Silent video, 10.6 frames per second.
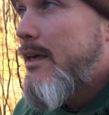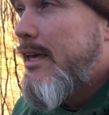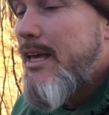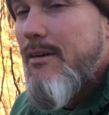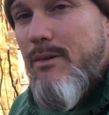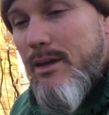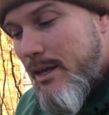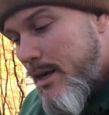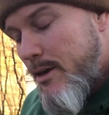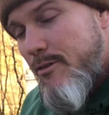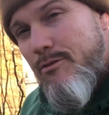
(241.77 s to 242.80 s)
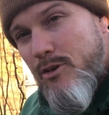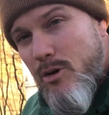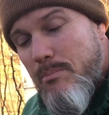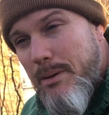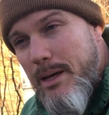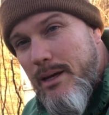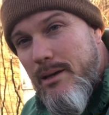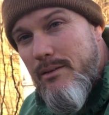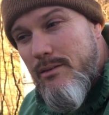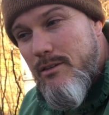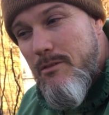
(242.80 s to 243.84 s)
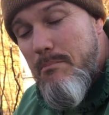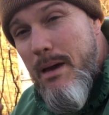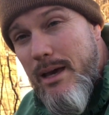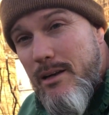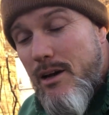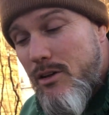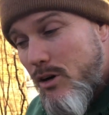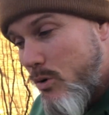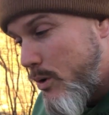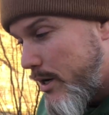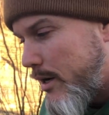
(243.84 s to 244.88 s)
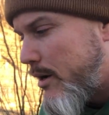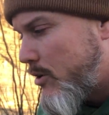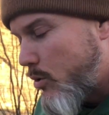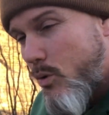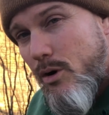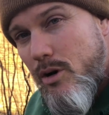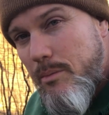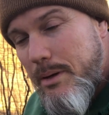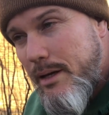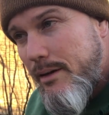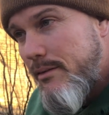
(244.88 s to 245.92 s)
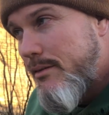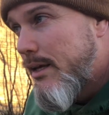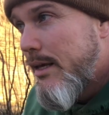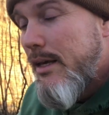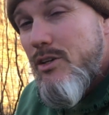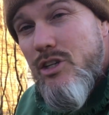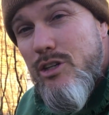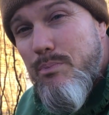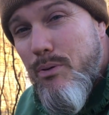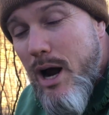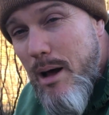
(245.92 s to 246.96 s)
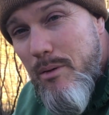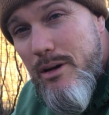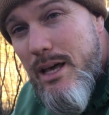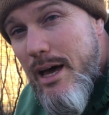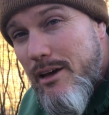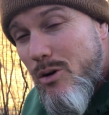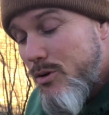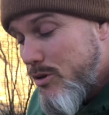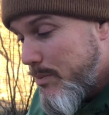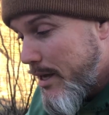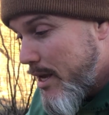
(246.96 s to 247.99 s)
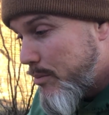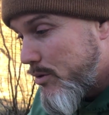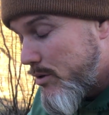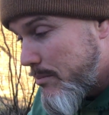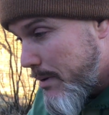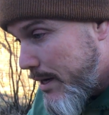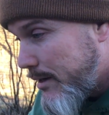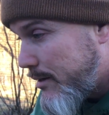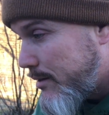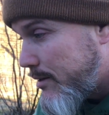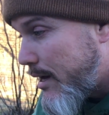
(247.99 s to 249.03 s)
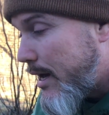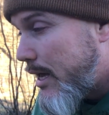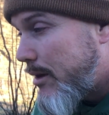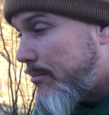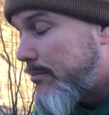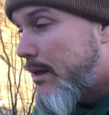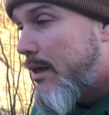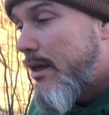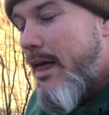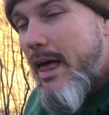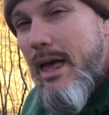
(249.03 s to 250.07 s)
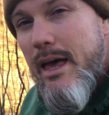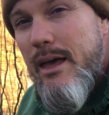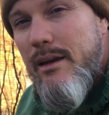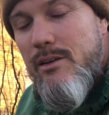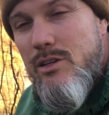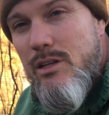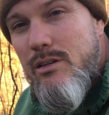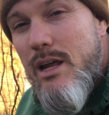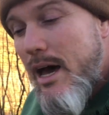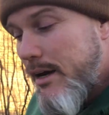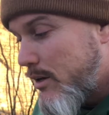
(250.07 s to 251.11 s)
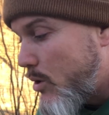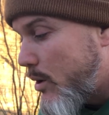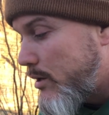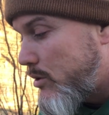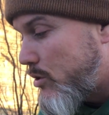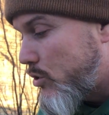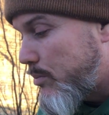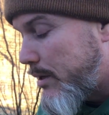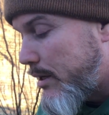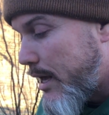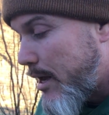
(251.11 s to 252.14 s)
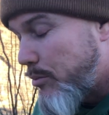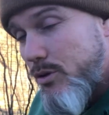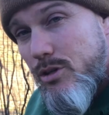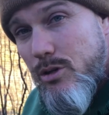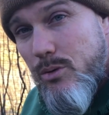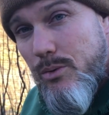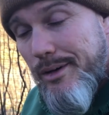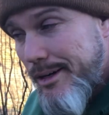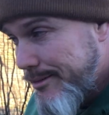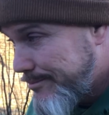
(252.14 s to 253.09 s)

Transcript: even if your bees make another queen, your worker bees, she's probably not going to be able to mate in time and she's not going to be able to uh,